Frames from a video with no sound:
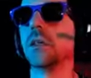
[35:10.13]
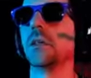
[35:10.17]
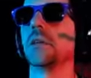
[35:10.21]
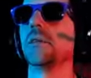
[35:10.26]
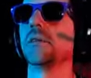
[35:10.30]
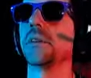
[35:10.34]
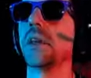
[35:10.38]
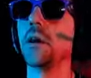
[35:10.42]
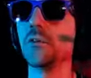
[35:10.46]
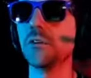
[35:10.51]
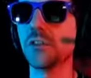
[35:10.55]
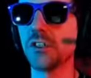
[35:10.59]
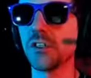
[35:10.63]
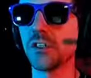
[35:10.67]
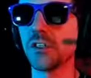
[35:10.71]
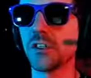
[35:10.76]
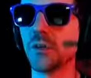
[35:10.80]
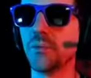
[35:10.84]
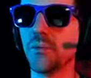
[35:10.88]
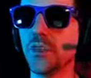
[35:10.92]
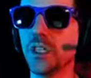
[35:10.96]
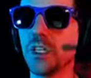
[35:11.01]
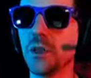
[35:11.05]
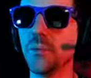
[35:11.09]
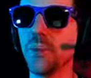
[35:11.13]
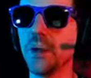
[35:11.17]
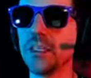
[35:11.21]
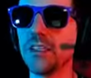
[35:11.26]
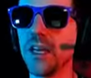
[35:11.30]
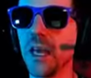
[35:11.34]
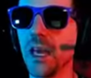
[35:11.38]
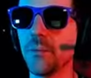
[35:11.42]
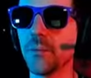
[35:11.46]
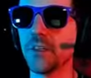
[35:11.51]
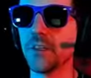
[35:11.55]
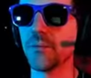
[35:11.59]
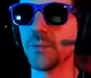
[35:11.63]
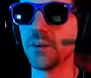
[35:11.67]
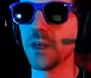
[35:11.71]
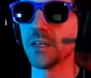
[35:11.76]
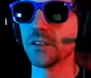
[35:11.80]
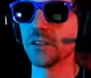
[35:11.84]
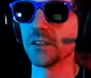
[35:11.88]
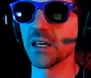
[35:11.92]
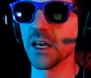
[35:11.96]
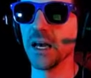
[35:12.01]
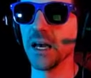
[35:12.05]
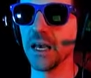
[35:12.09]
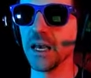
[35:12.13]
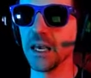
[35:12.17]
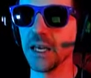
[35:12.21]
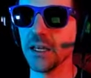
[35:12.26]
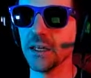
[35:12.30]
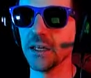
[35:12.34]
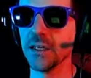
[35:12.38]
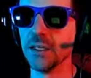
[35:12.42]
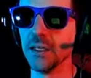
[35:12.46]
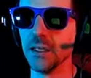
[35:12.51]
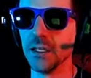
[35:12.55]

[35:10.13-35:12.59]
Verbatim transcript: That was just some really big damage because I...